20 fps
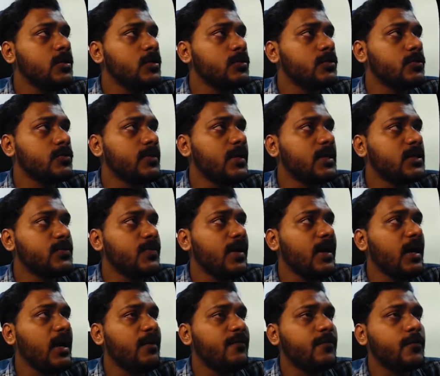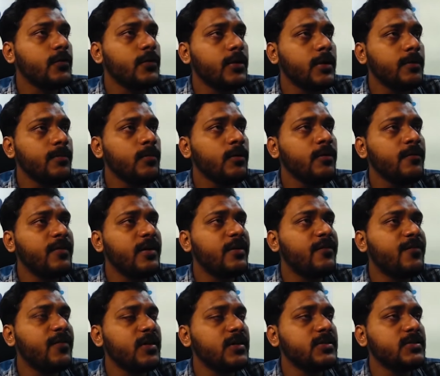So that's why I have to remove
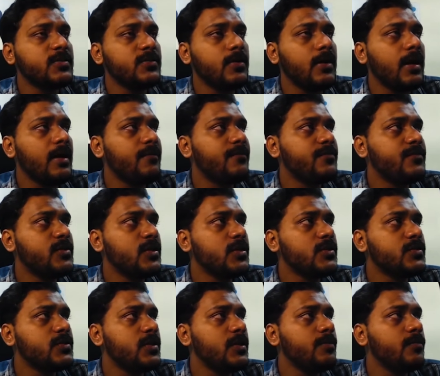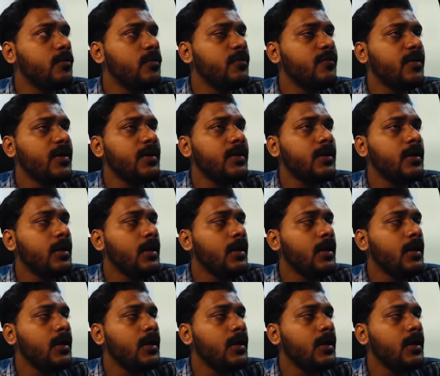it first. So I have just removed it